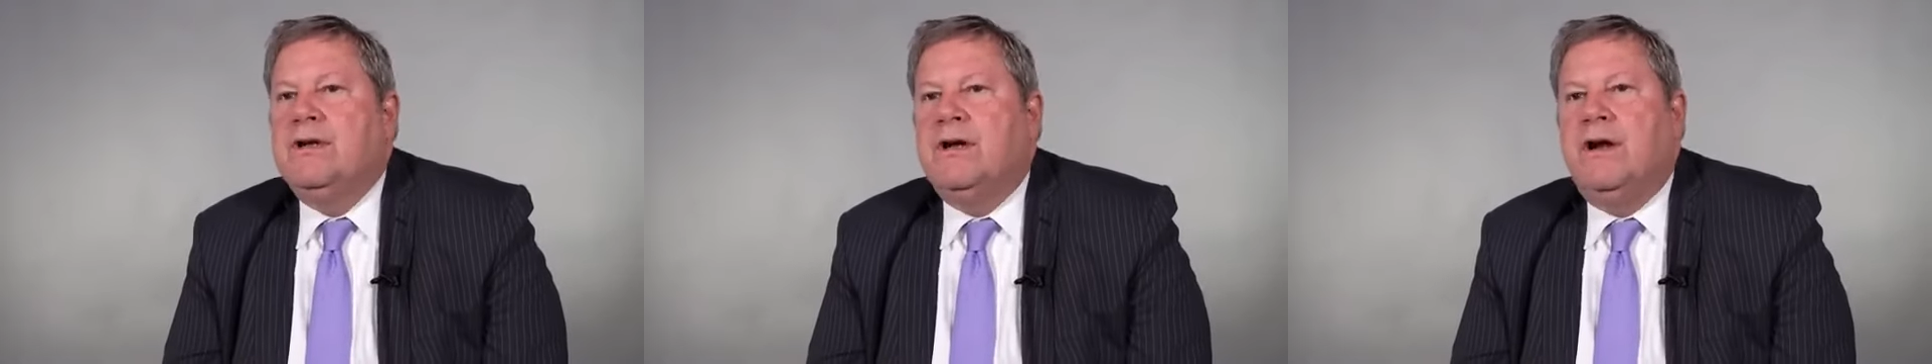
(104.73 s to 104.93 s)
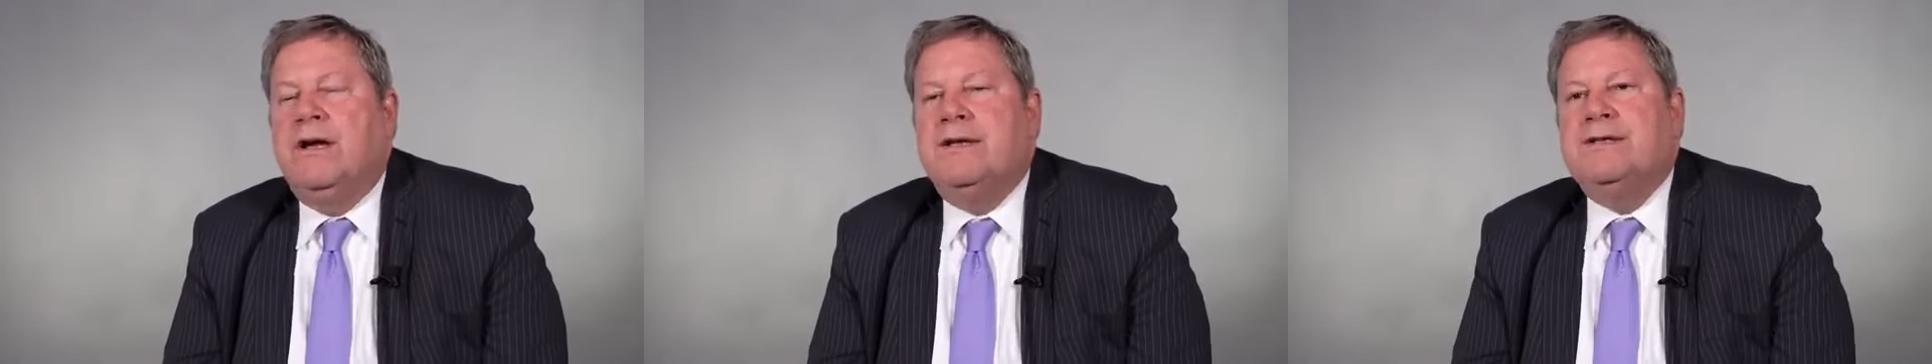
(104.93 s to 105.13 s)

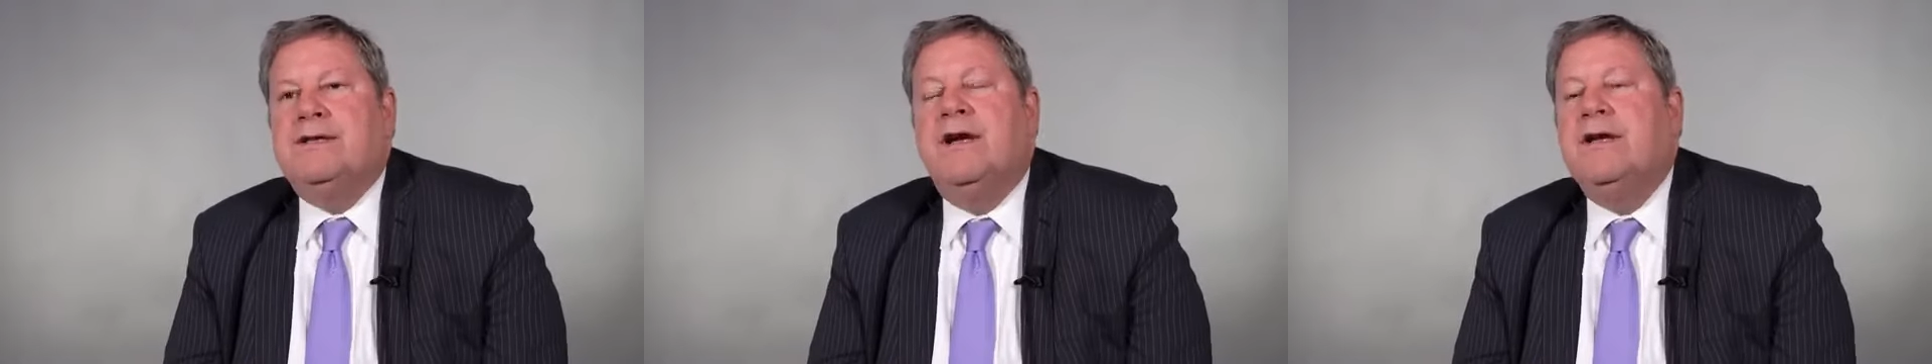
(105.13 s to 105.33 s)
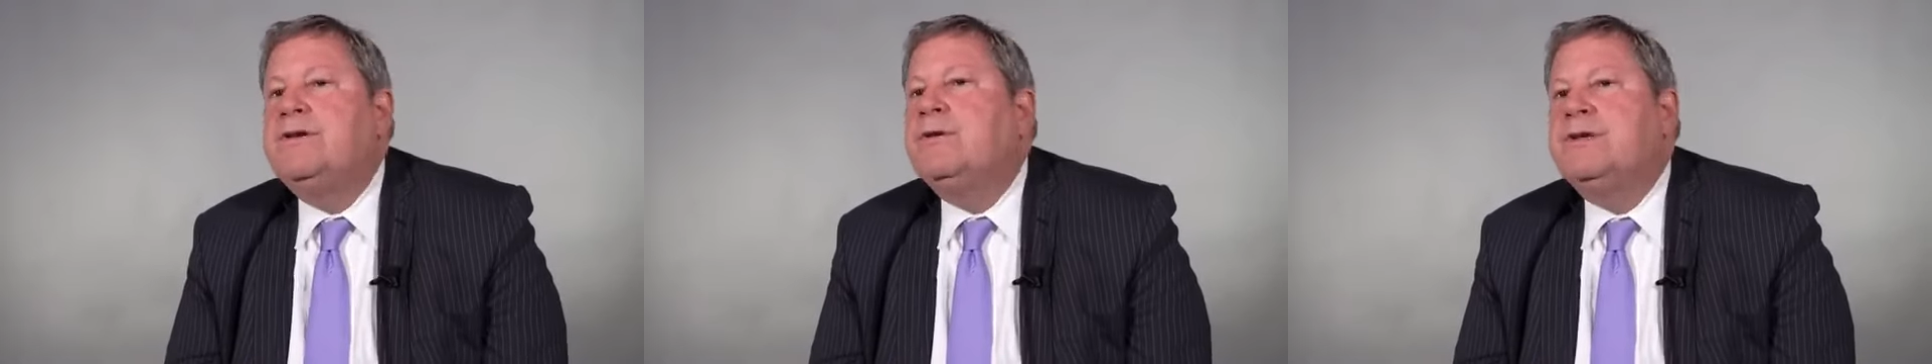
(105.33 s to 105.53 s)
cost
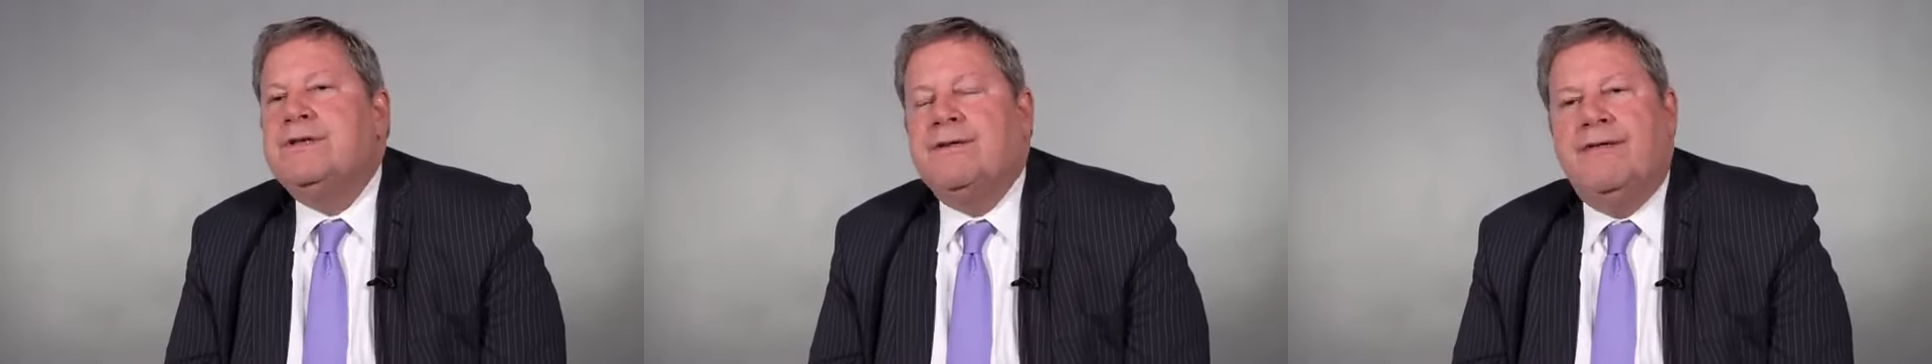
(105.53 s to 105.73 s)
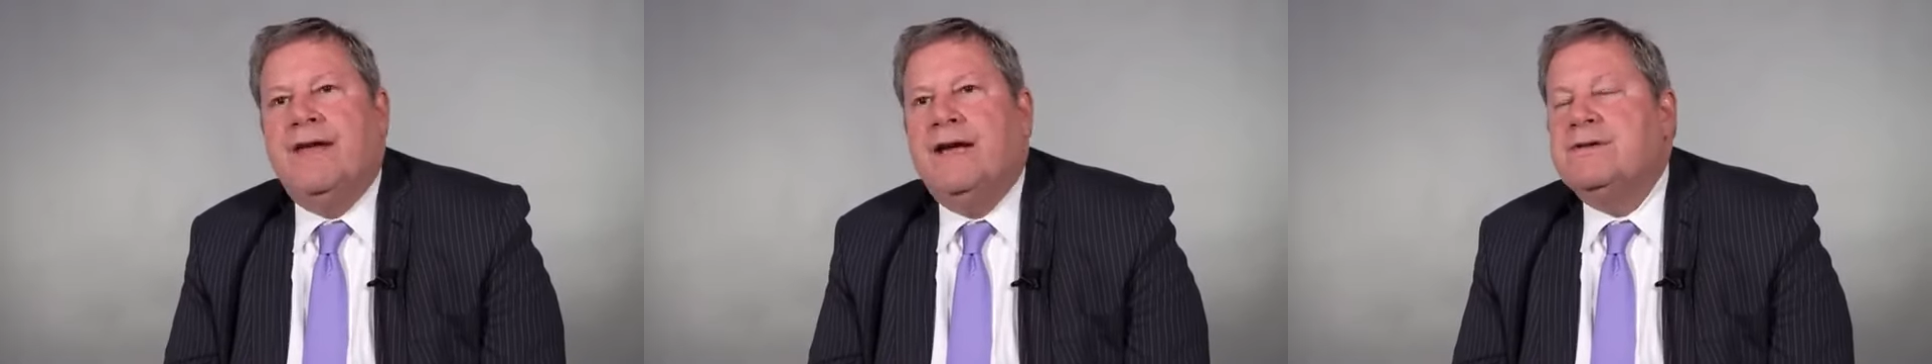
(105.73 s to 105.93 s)

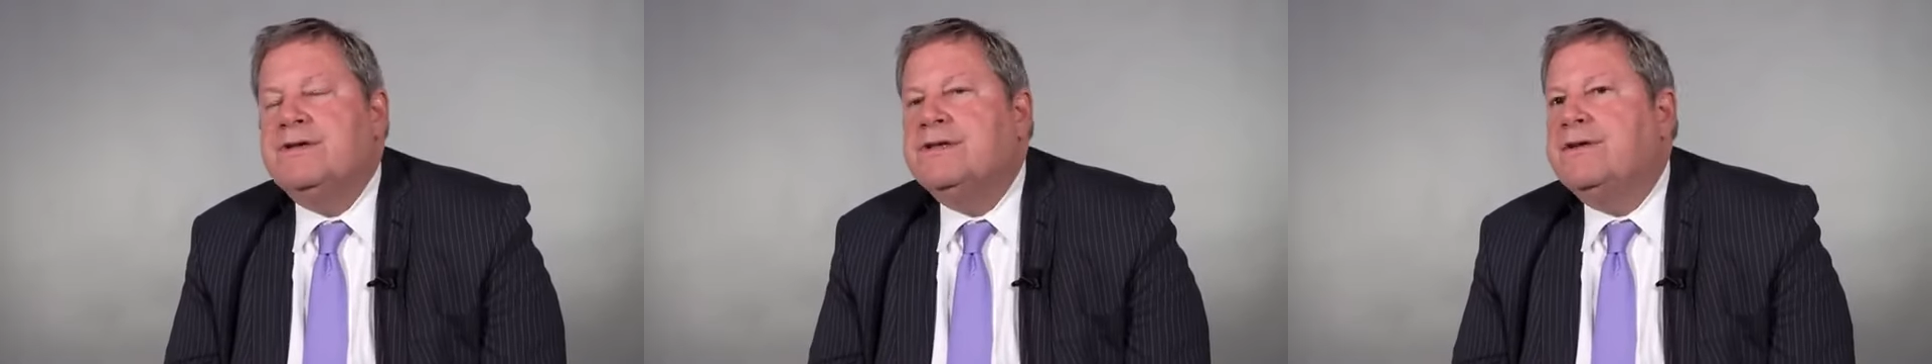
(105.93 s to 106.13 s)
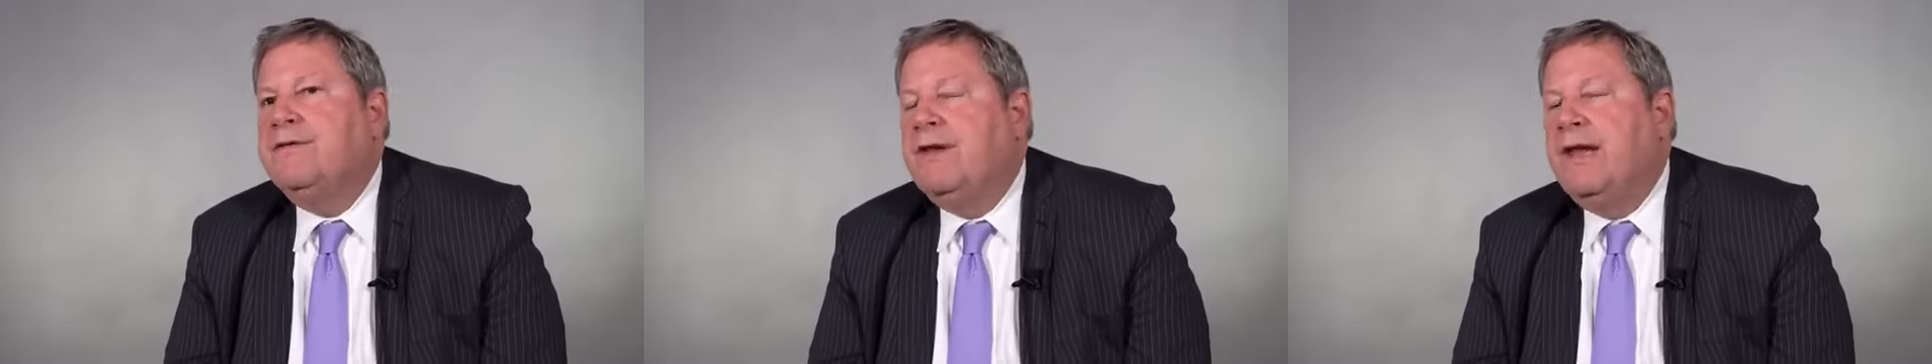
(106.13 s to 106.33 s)
hundreds of
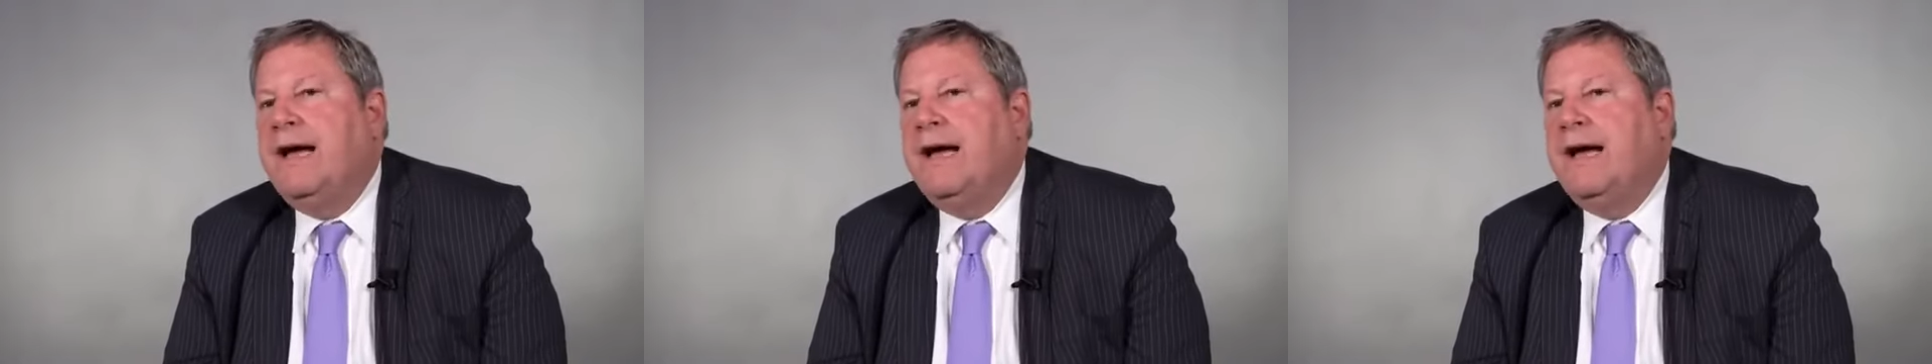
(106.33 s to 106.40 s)
thousands of